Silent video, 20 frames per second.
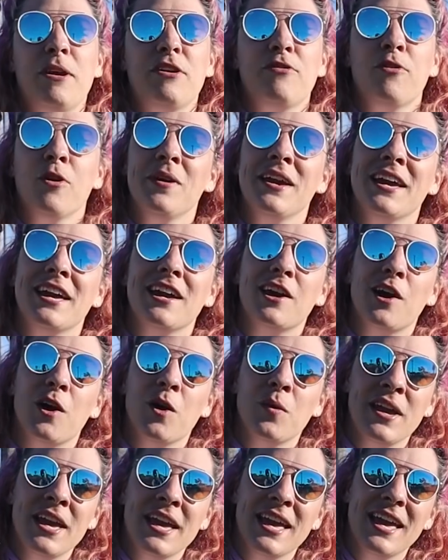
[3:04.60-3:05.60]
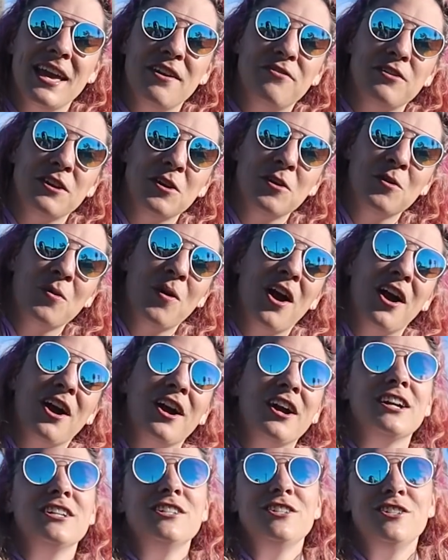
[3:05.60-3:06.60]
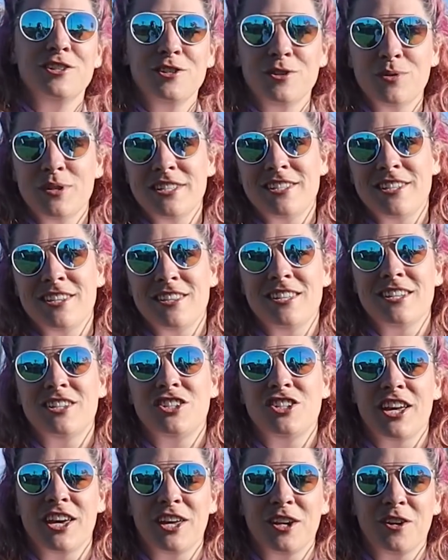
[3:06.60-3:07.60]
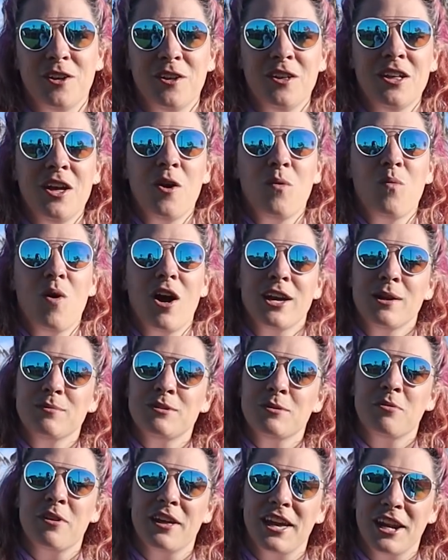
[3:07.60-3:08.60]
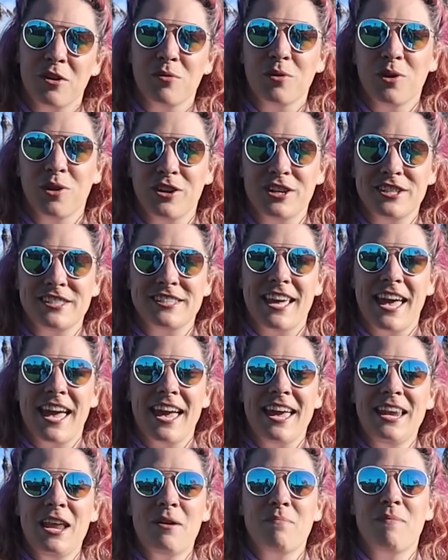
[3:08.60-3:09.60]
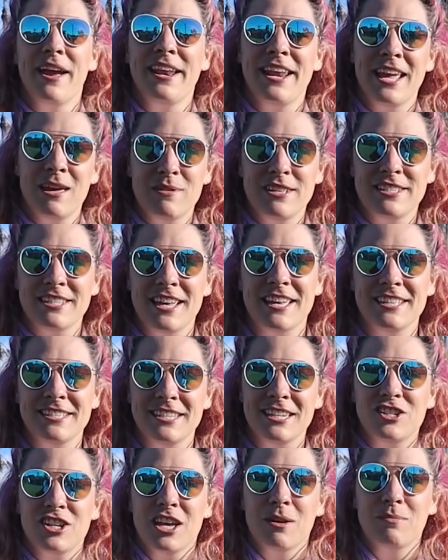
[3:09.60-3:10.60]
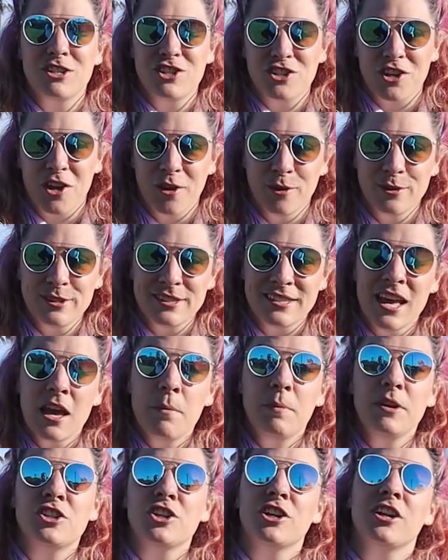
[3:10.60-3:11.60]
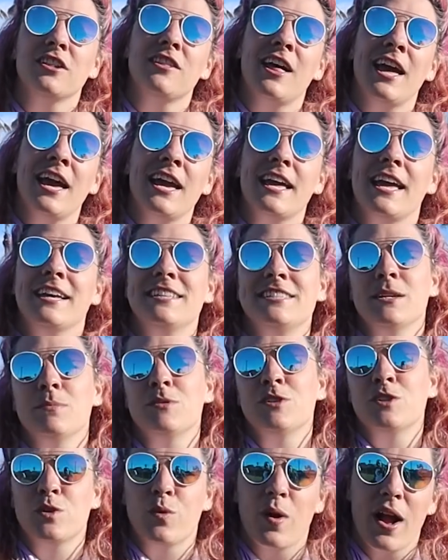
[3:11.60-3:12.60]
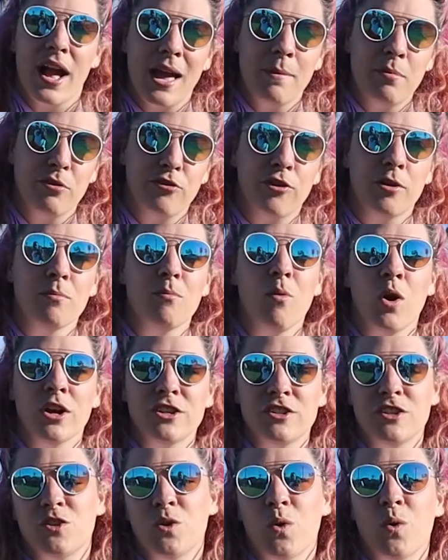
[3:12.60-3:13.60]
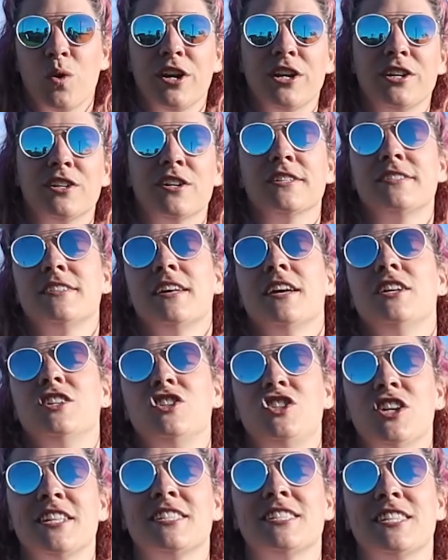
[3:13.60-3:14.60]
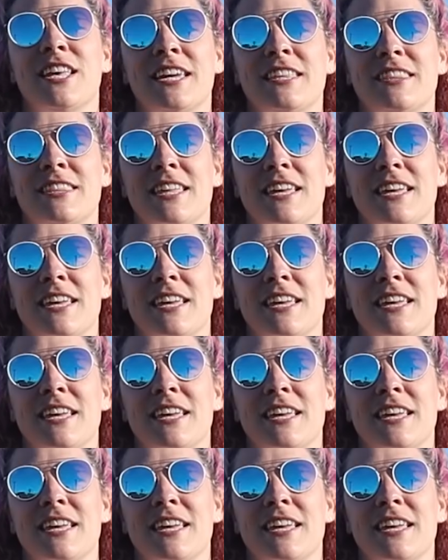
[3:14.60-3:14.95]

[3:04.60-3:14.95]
Before we get going, if you are new to the channel, welcome to Planet Roller Skate. My name is Indy Jamma Jones. Be sure to like and subscribe for more tutorials just like